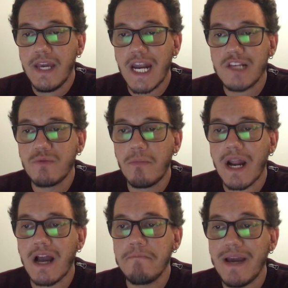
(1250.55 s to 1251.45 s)
Erasmo
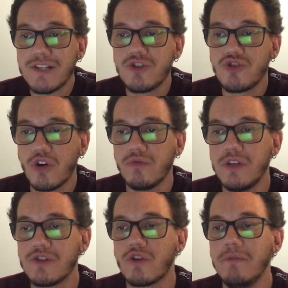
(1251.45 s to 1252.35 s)
Braga best showed
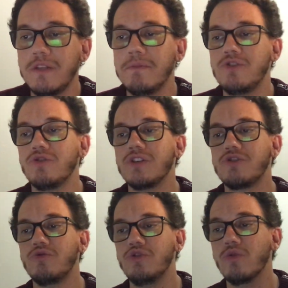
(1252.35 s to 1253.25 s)
his commitment to the
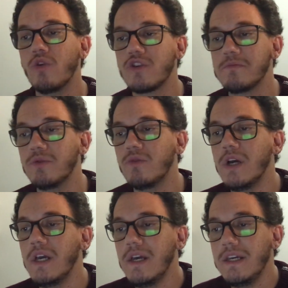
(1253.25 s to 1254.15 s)
social gospel
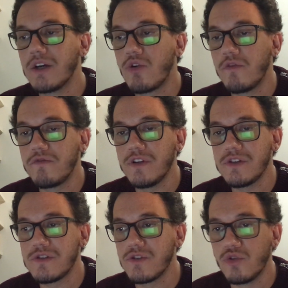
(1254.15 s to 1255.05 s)
in a
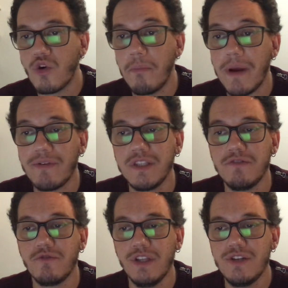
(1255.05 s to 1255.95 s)
conference on
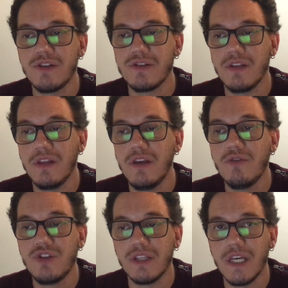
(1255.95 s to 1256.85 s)
comparative religions in
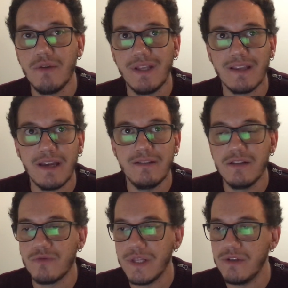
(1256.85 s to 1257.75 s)
Rio de Janeiro in
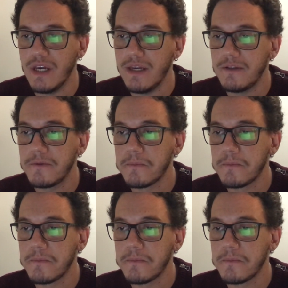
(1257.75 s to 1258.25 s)
1928.